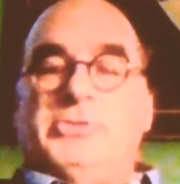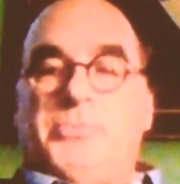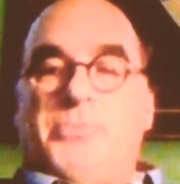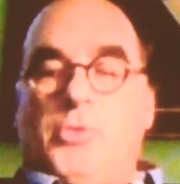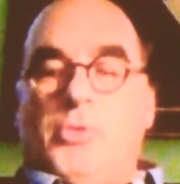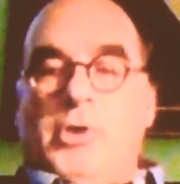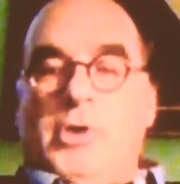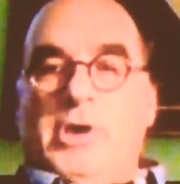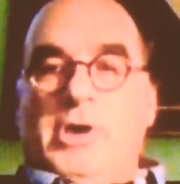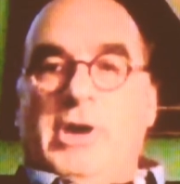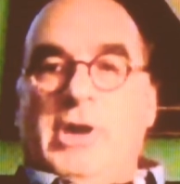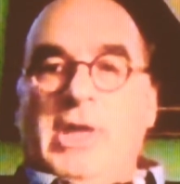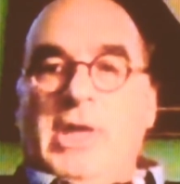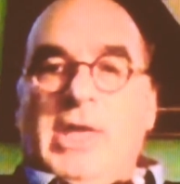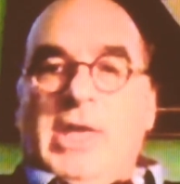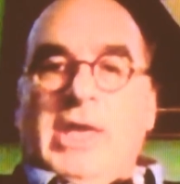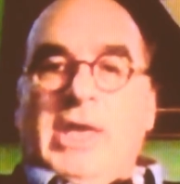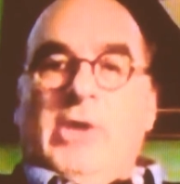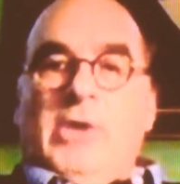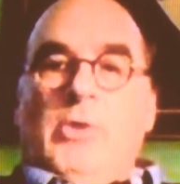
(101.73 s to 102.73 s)
broader,
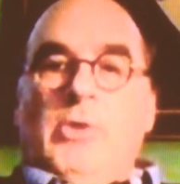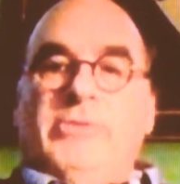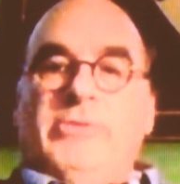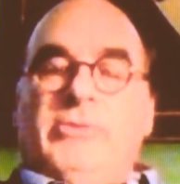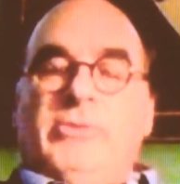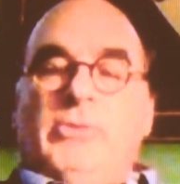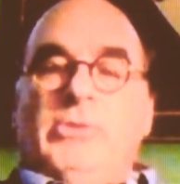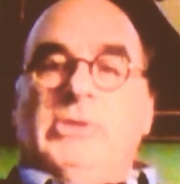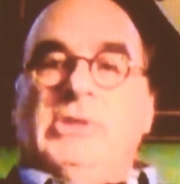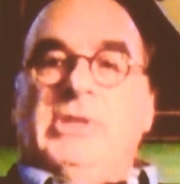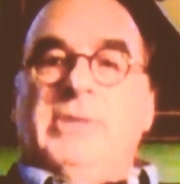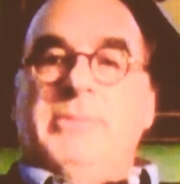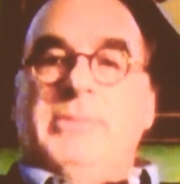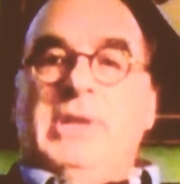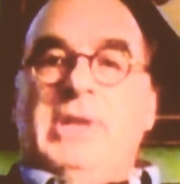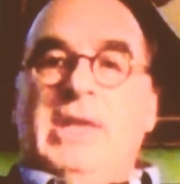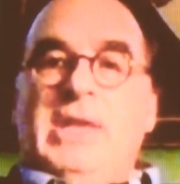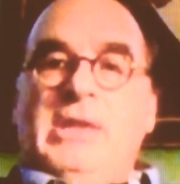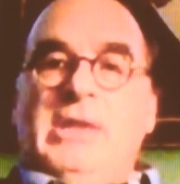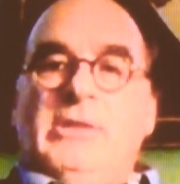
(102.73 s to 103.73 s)
it also
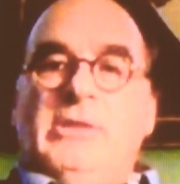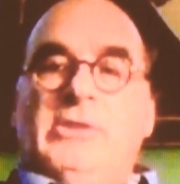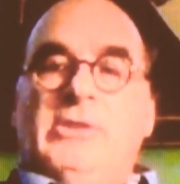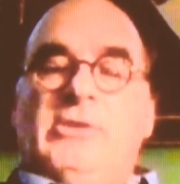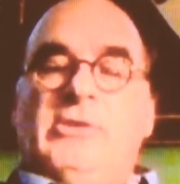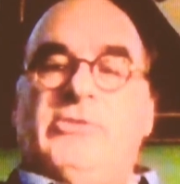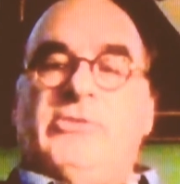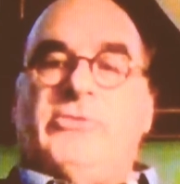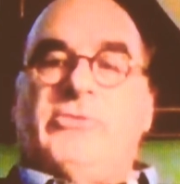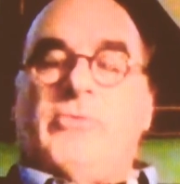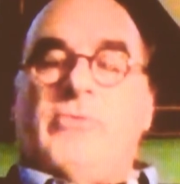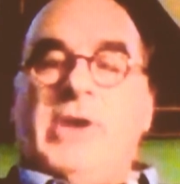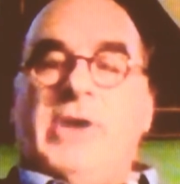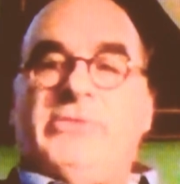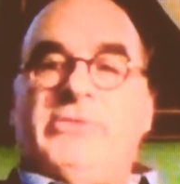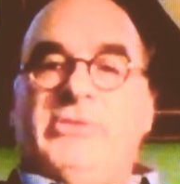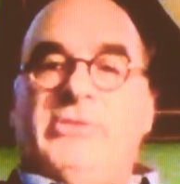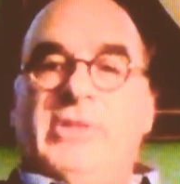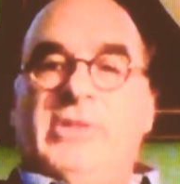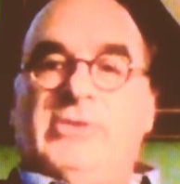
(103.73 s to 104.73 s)
eliminated the
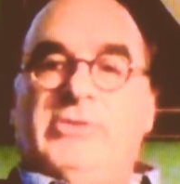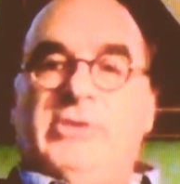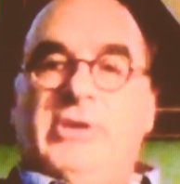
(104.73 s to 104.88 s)
discretion that